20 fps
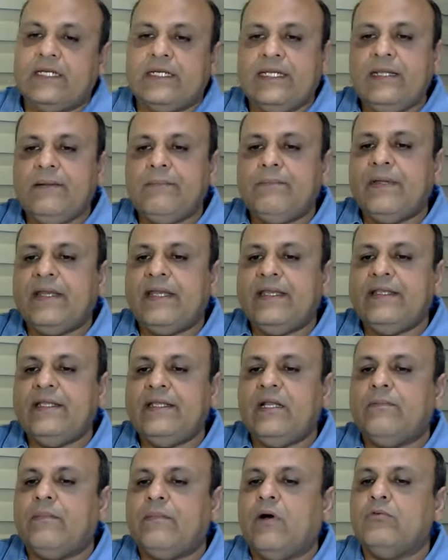the deep
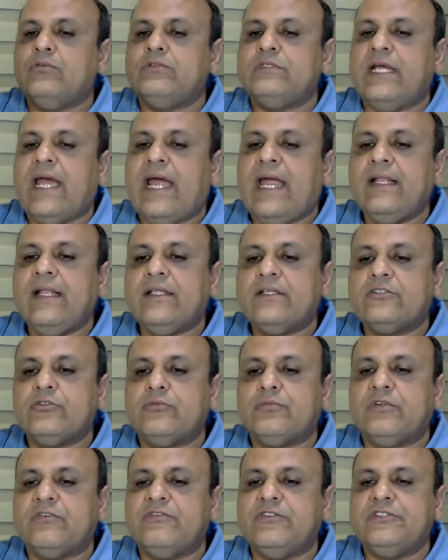perineal pouch and the
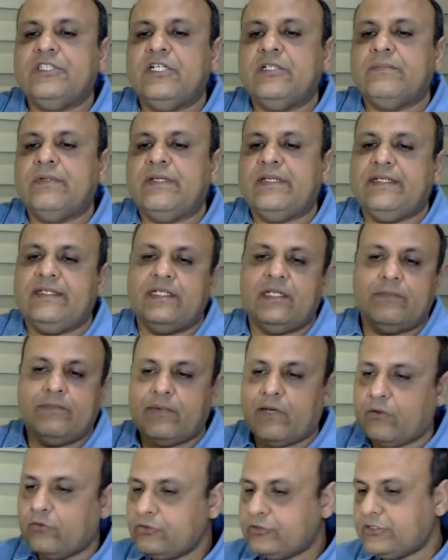superficial perineal
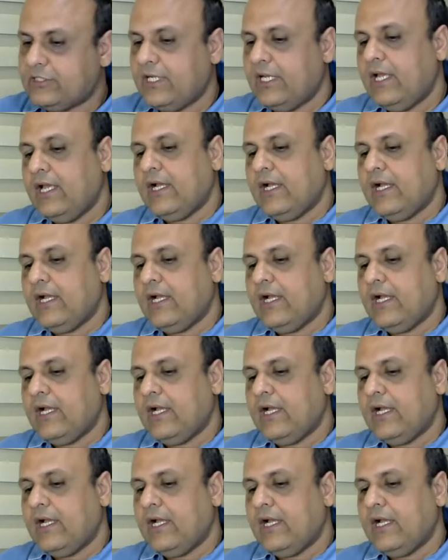pouch,